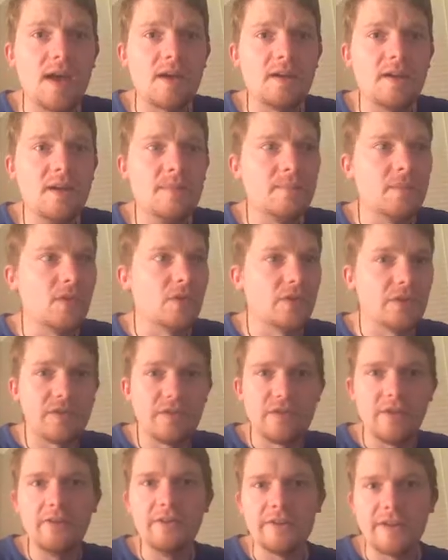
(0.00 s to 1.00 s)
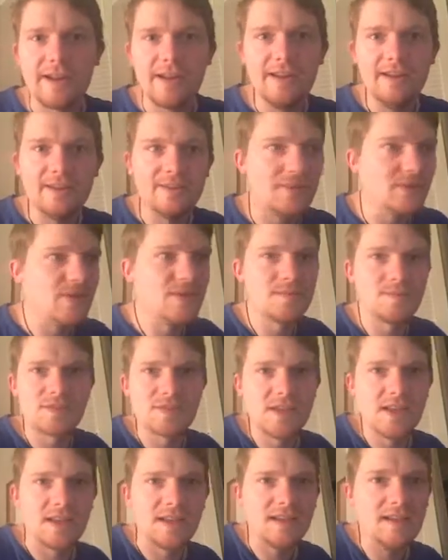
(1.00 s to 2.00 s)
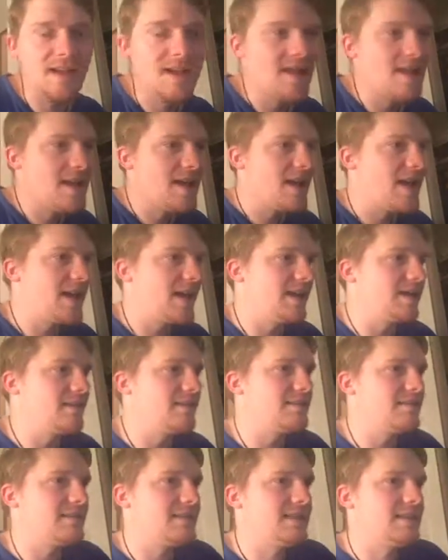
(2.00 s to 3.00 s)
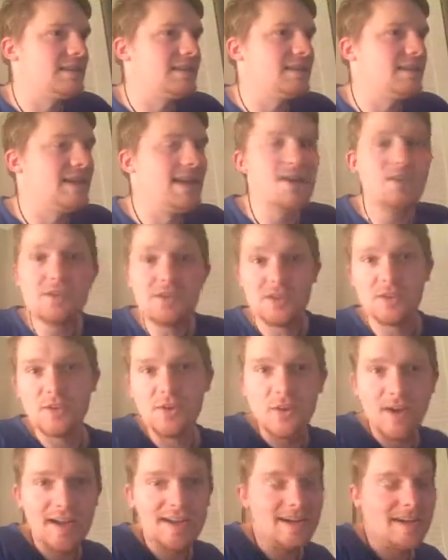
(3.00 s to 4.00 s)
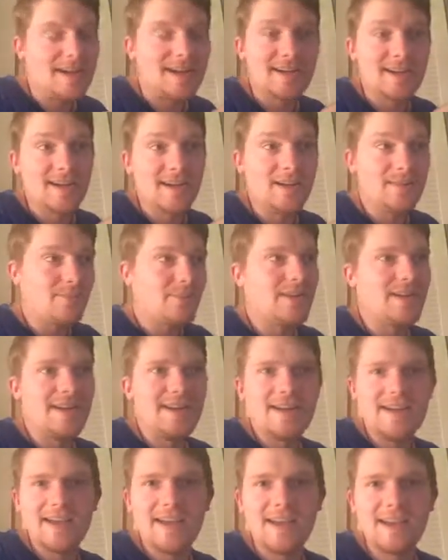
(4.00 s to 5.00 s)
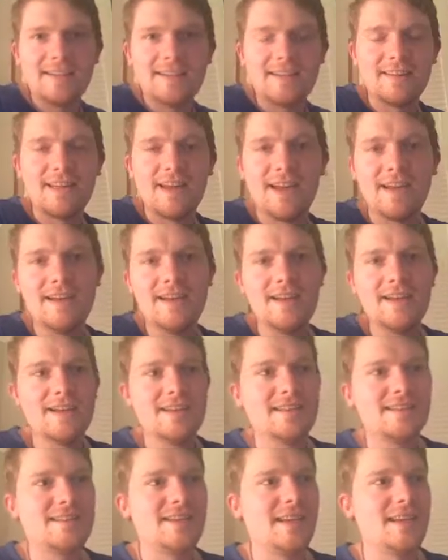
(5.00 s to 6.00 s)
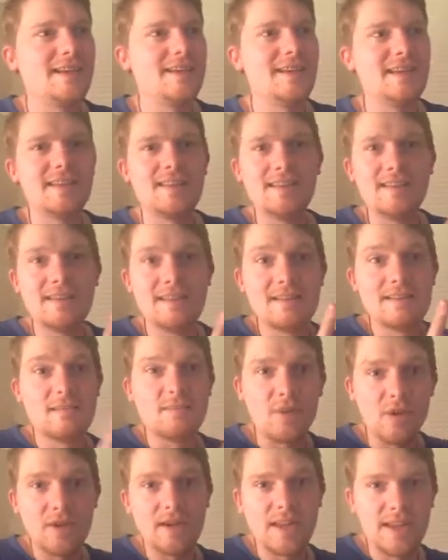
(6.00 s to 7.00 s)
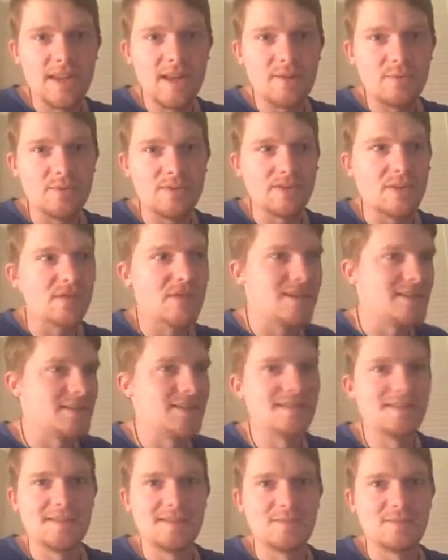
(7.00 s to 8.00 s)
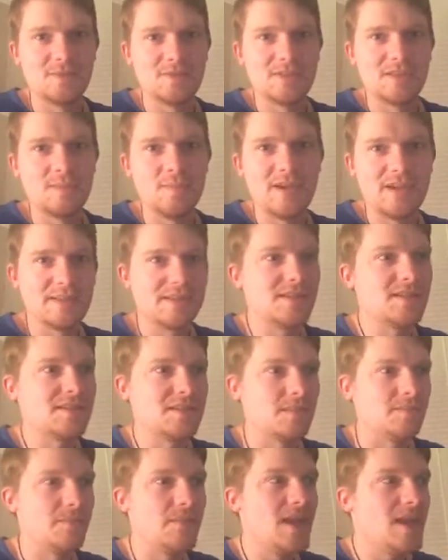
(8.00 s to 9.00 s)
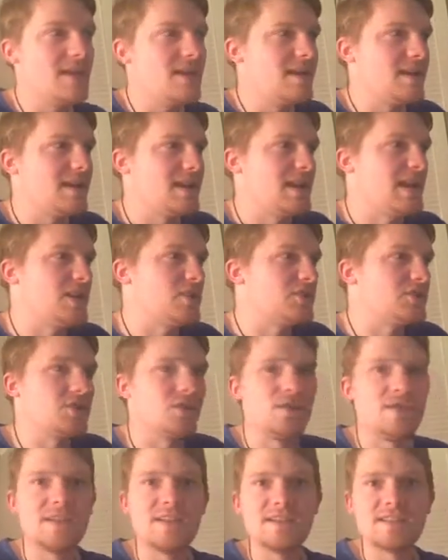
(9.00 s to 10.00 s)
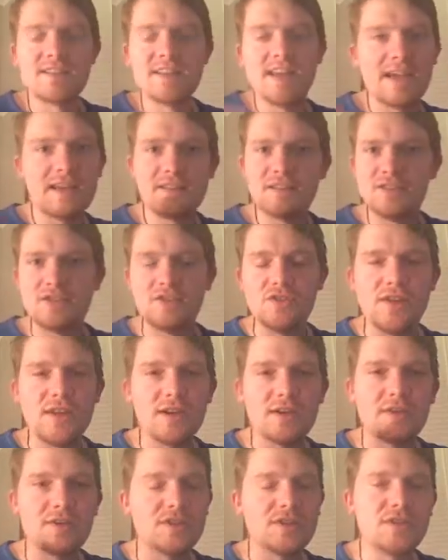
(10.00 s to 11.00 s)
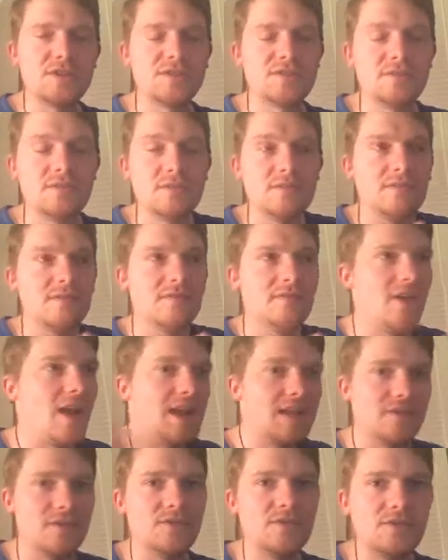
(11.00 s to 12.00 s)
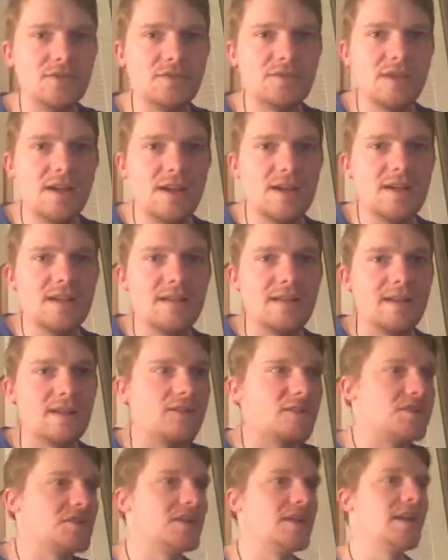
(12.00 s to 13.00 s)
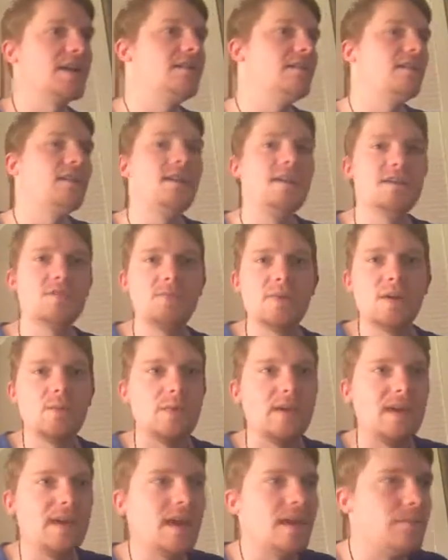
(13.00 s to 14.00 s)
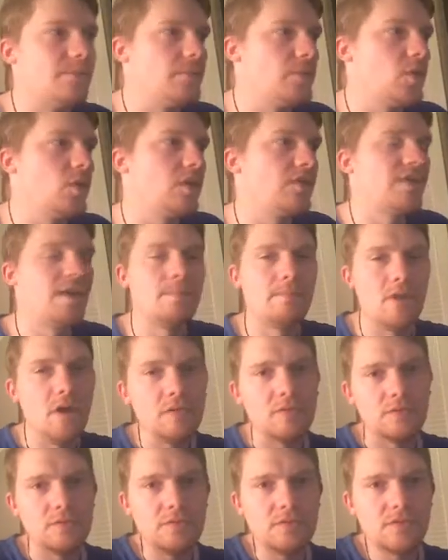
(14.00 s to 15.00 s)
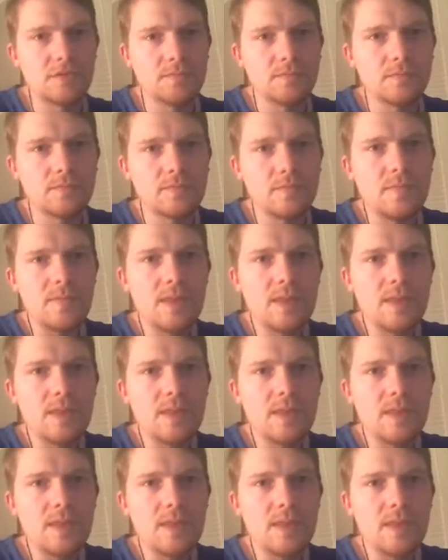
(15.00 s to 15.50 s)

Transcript: about authority. You heard him say it. And he also, in a clip that I didn't add to that, said that the monarchy was a great system, it was the best system. He also thinks that Judeo-Christian values, Christianity, is where we get all of our morals.